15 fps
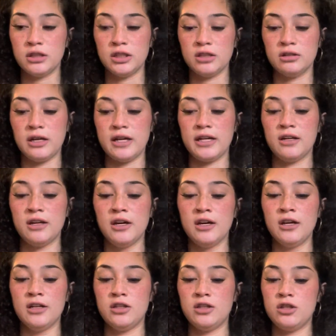like,
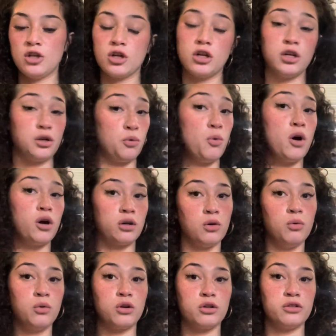you're gonna want to
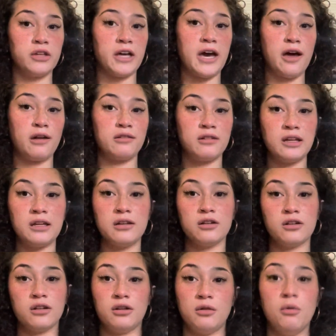order that, and you're
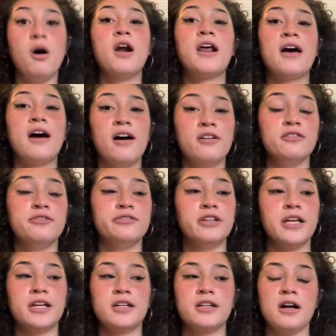gonna want to have,
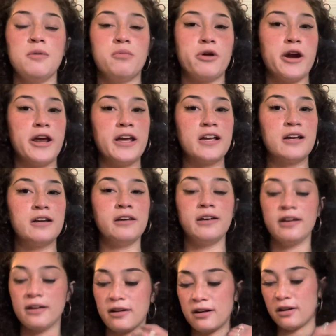like, a break.
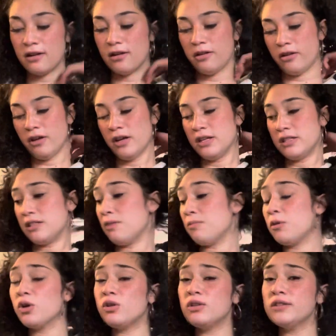And some
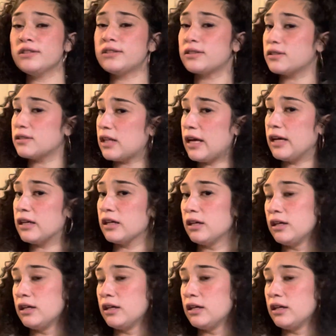girls, like,